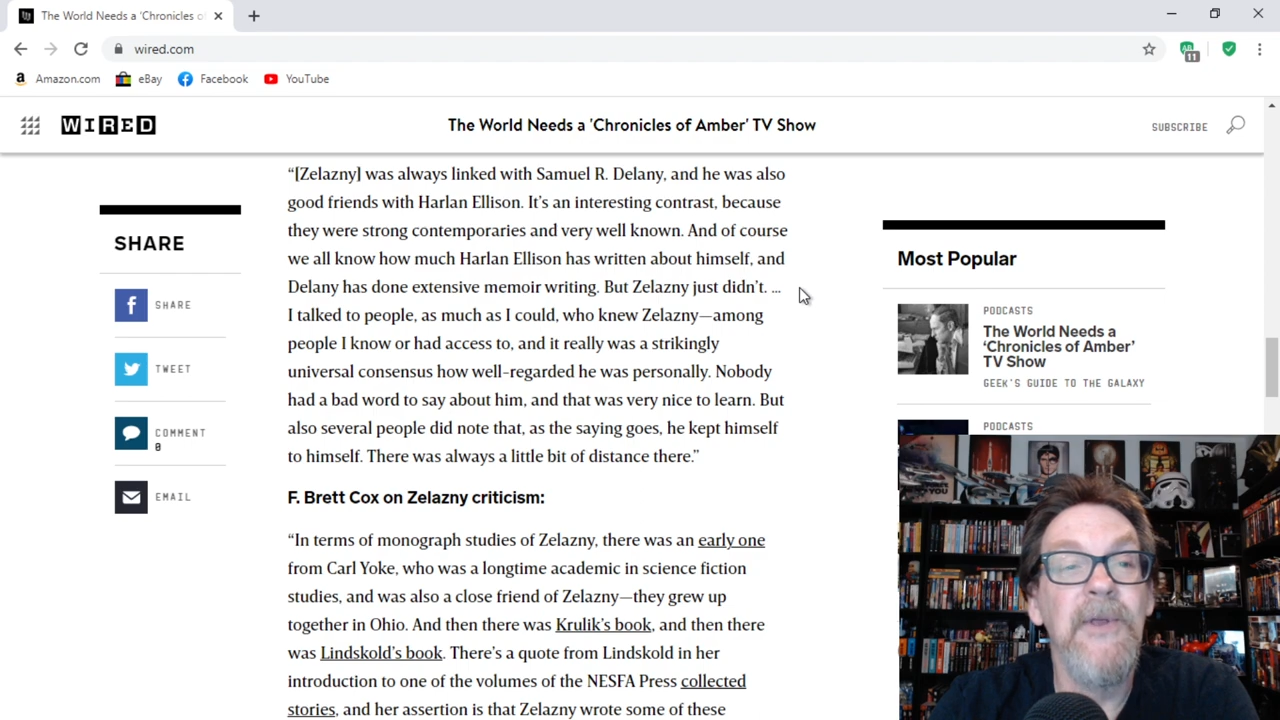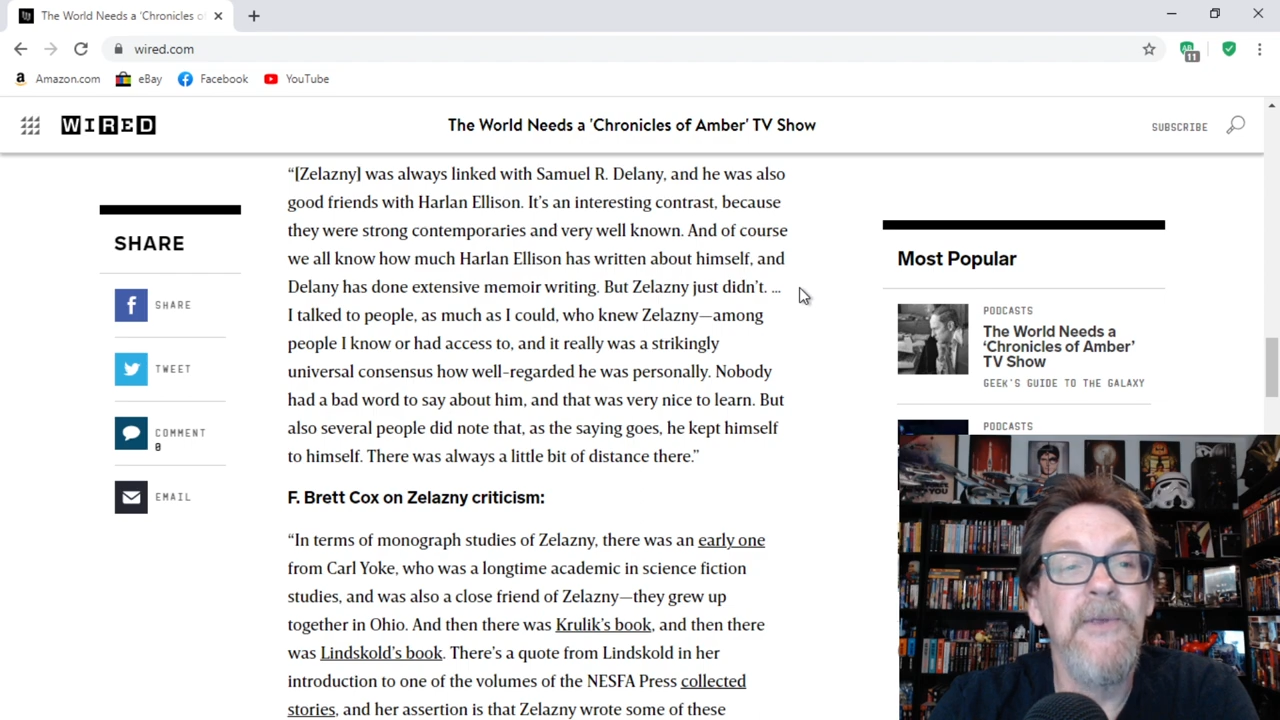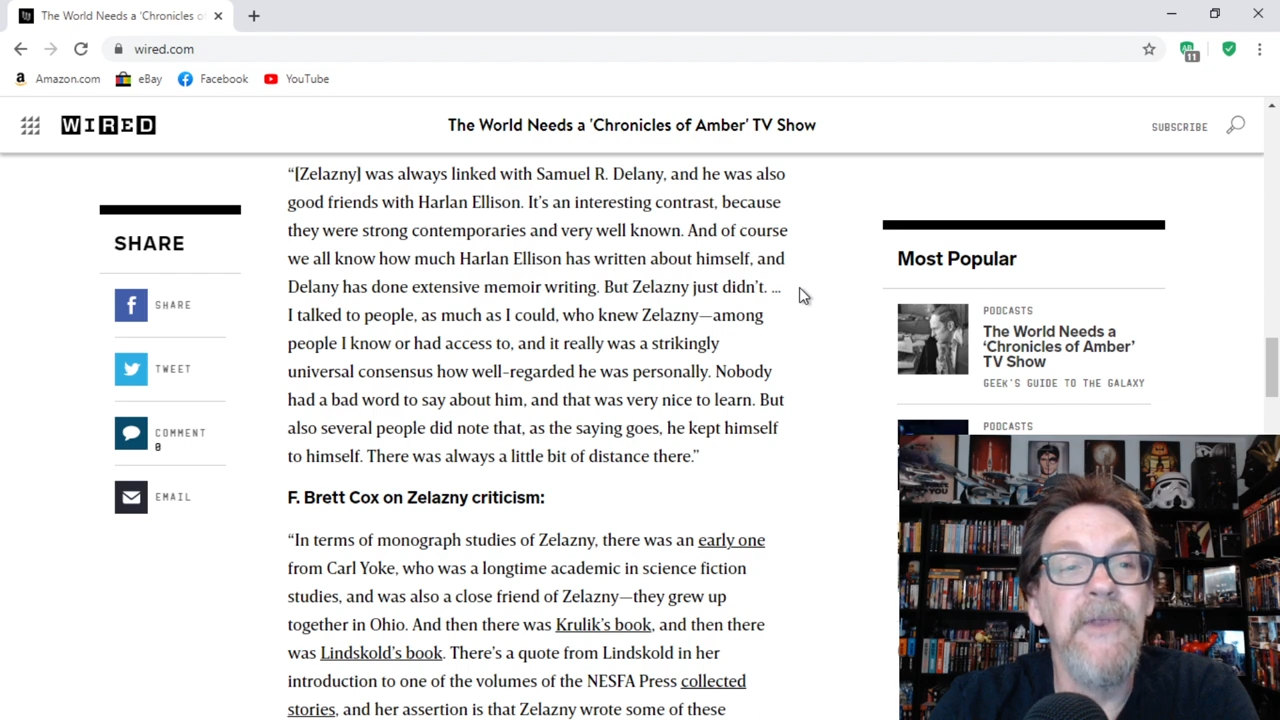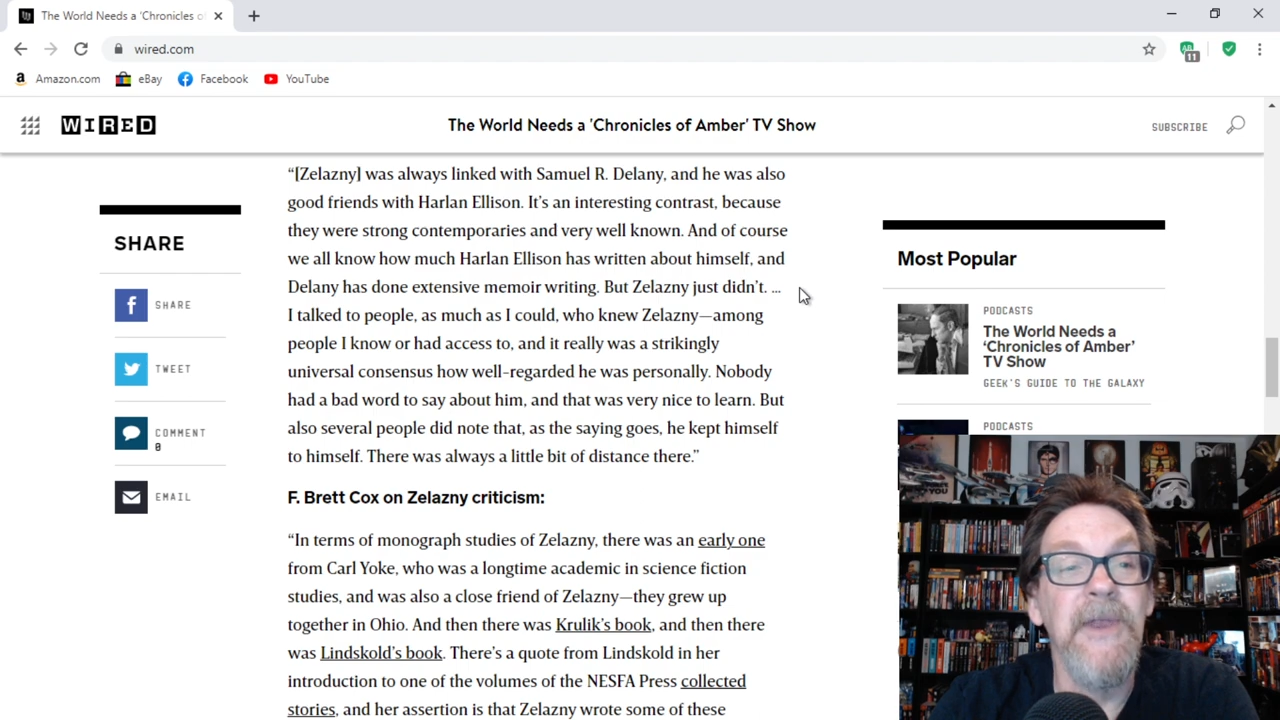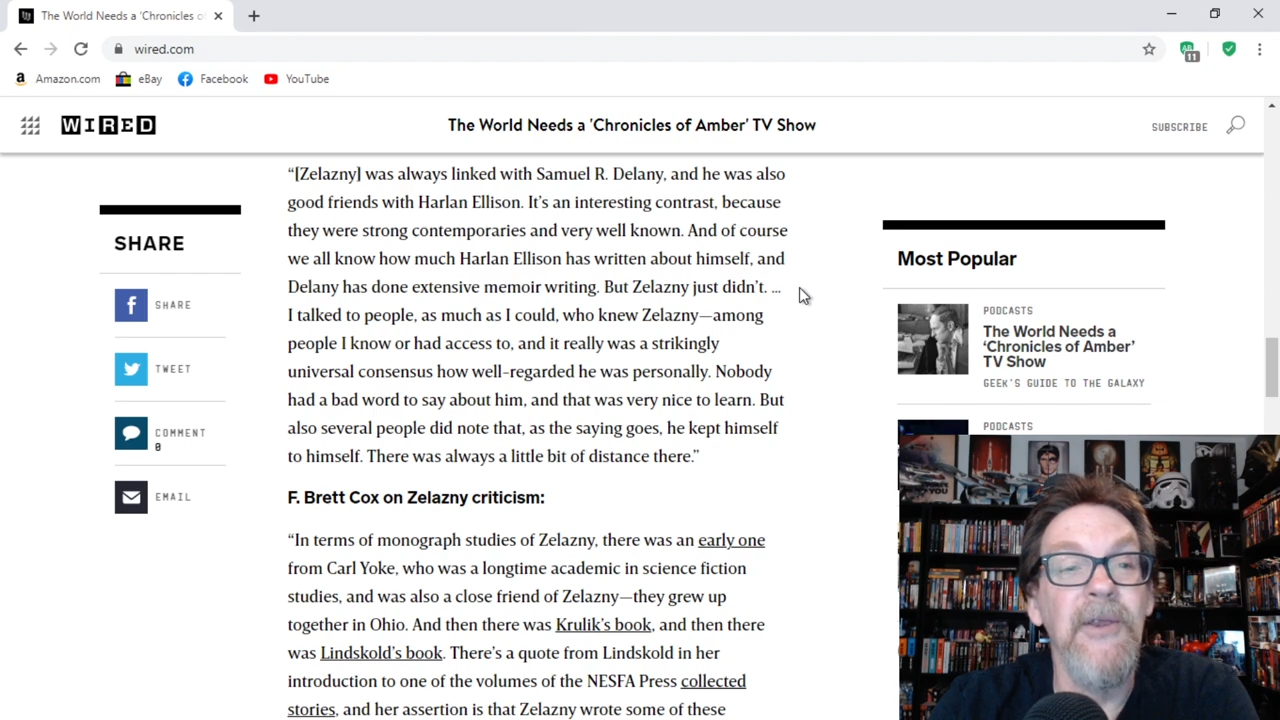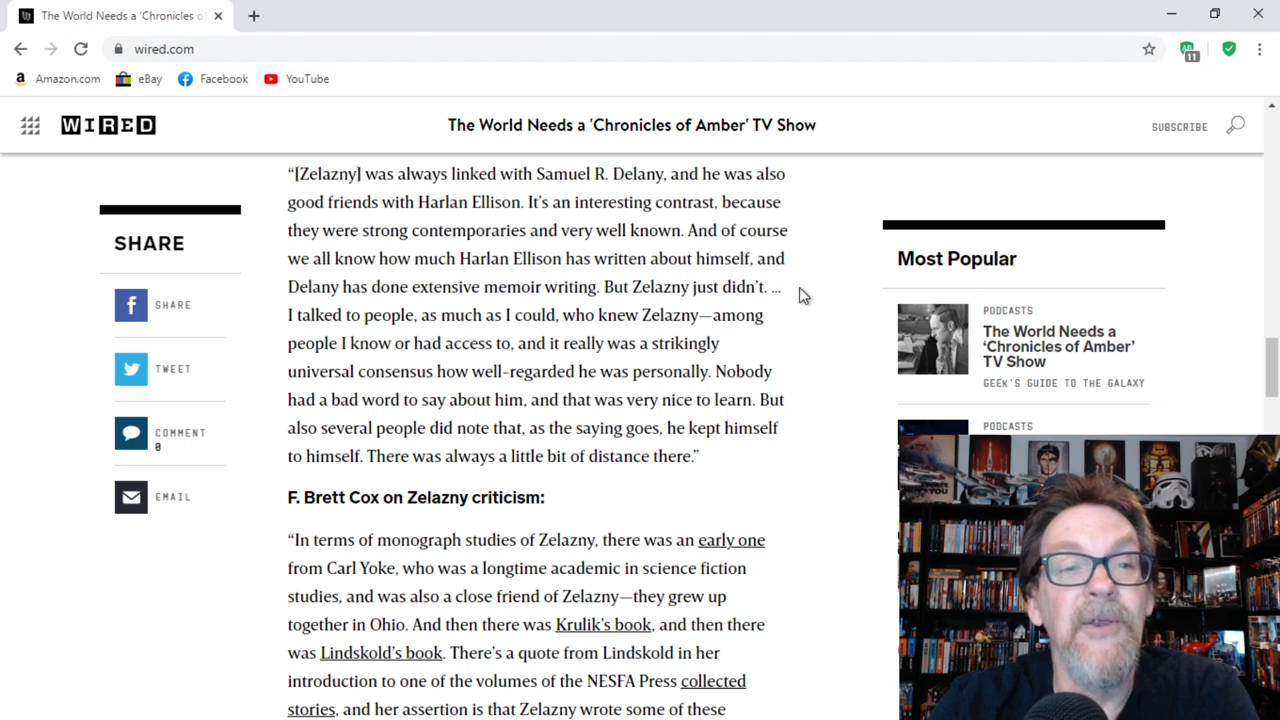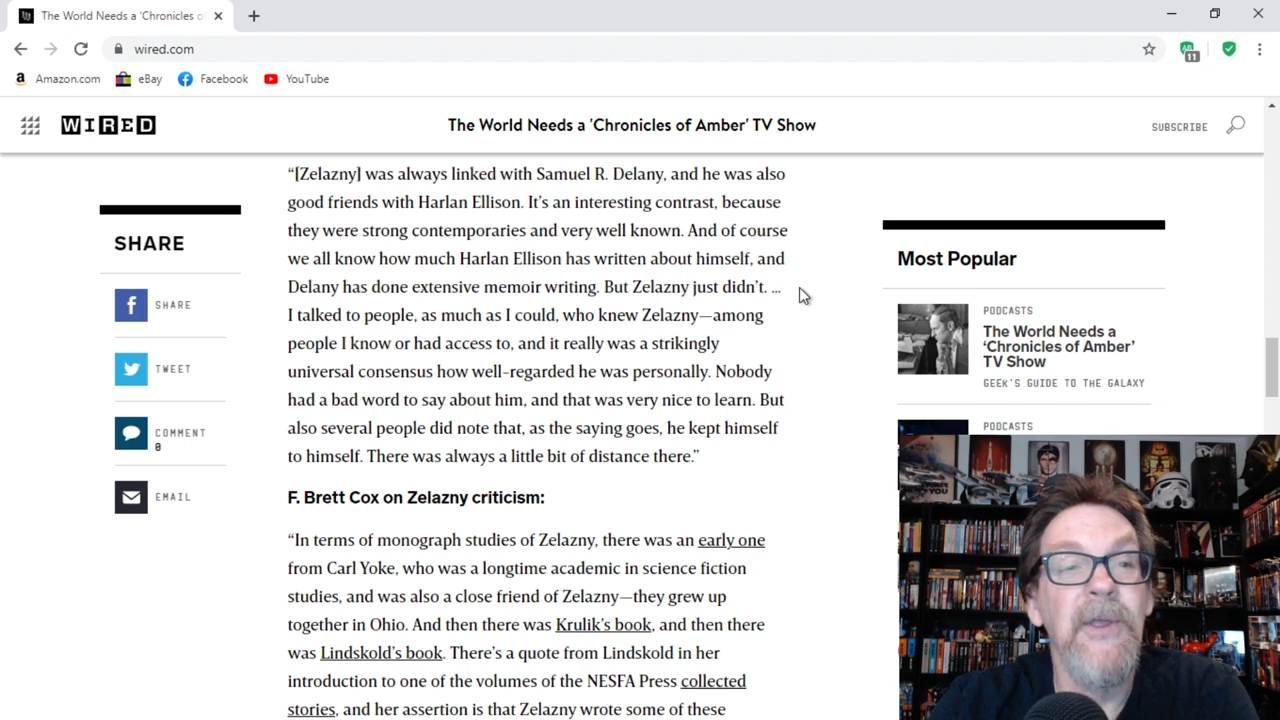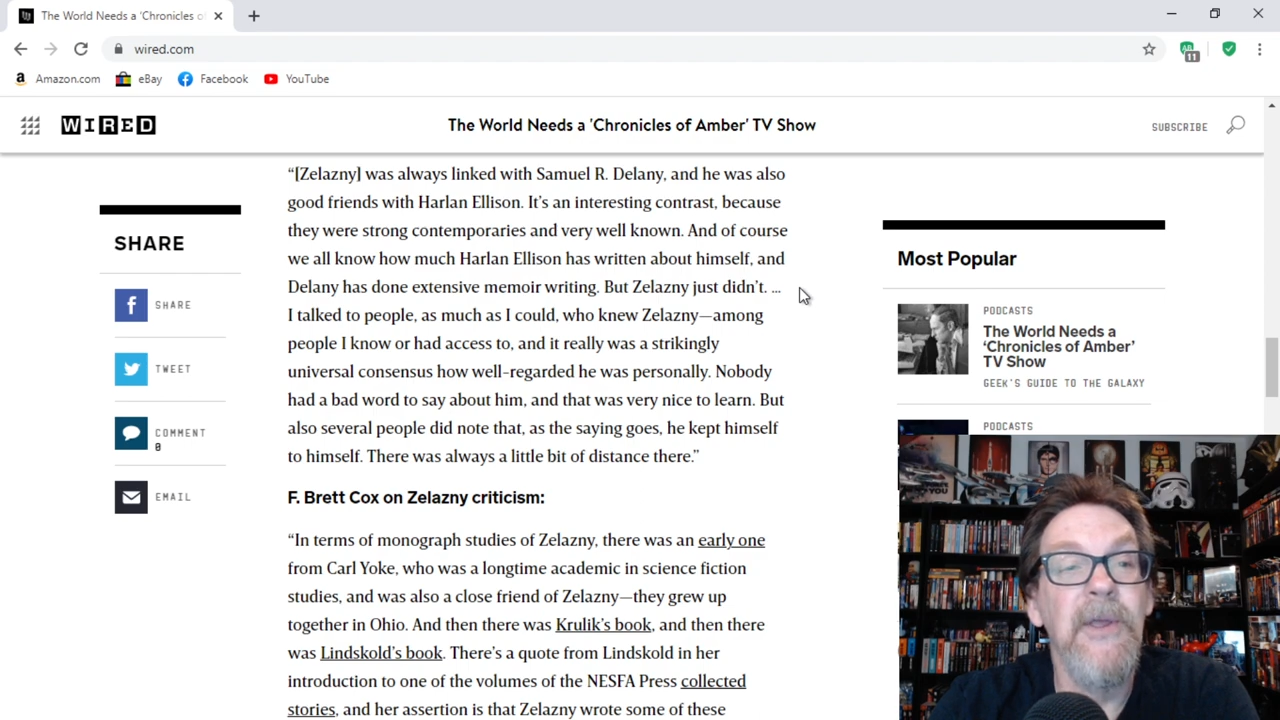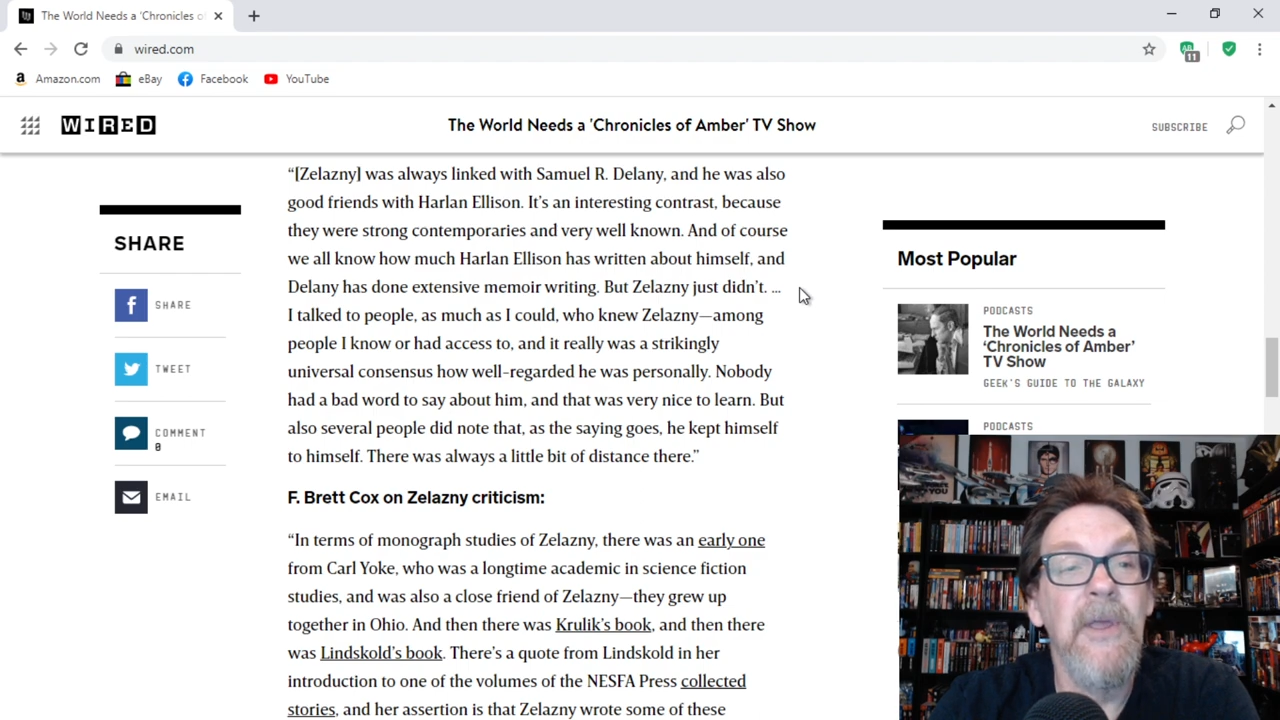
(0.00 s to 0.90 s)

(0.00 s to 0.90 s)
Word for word: just didn't.